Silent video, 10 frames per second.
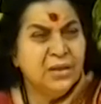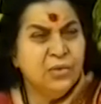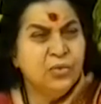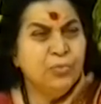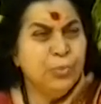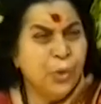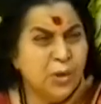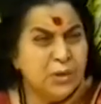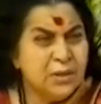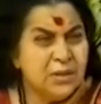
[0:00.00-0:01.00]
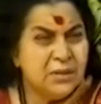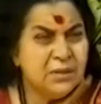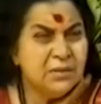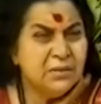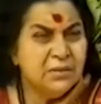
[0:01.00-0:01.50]
who boast
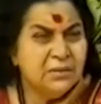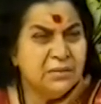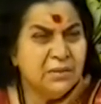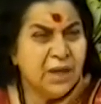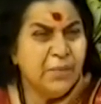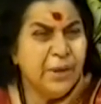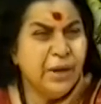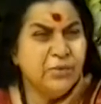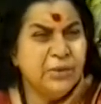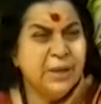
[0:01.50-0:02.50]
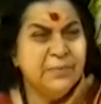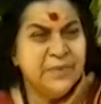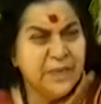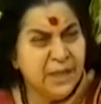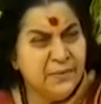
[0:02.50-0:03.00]
about
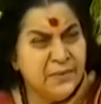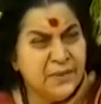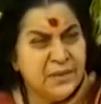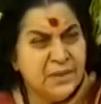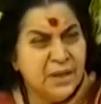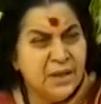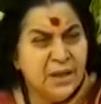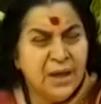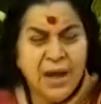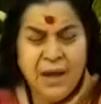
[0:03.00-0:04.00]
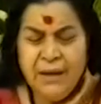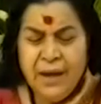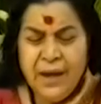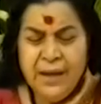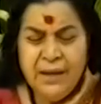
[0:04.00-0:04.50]
themselves are
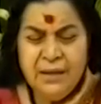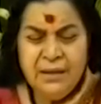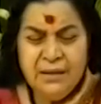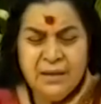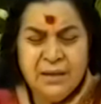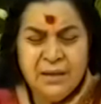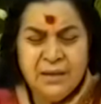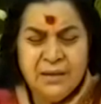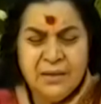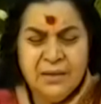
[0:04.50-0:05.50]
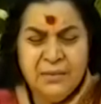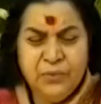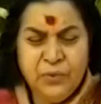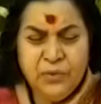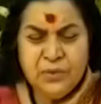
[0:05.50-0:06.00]
like the
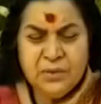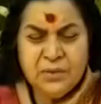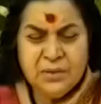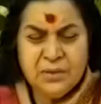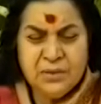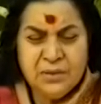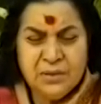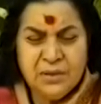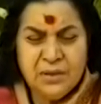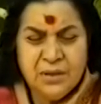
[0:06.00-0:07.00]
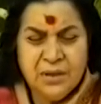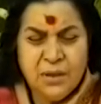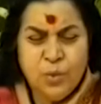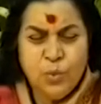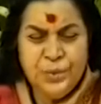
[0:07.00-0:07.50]
fruits
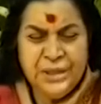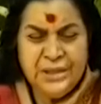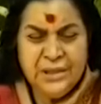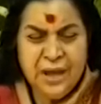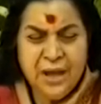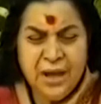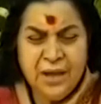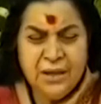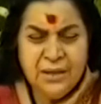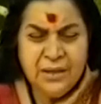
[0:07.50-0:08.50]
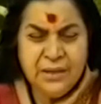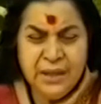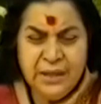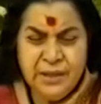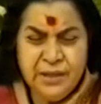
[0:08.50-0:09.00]
which are
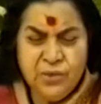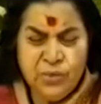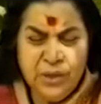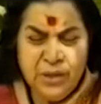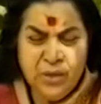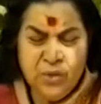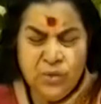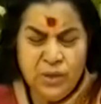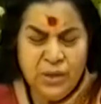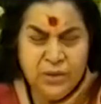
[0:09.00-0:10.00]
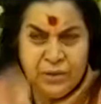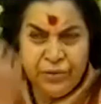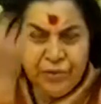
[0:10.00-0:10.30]
getting ruined only on the